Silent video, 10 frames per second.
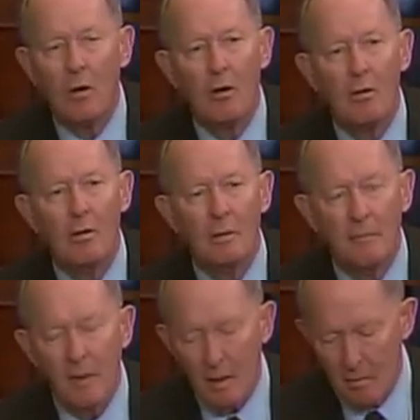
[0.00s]
are
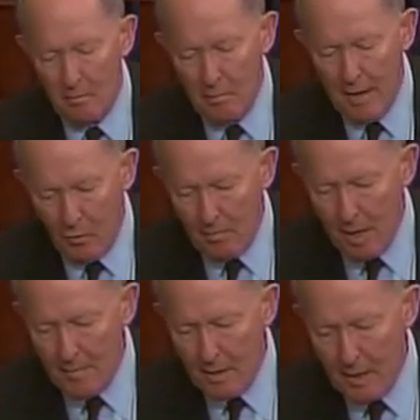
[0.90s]
hurt by
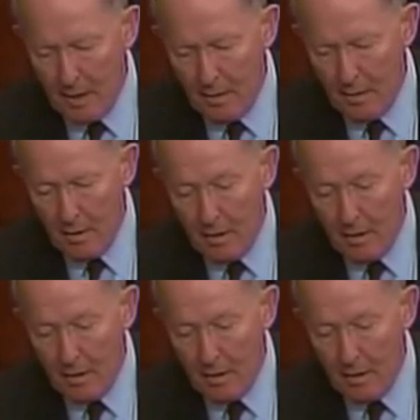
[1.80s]
Obamacare.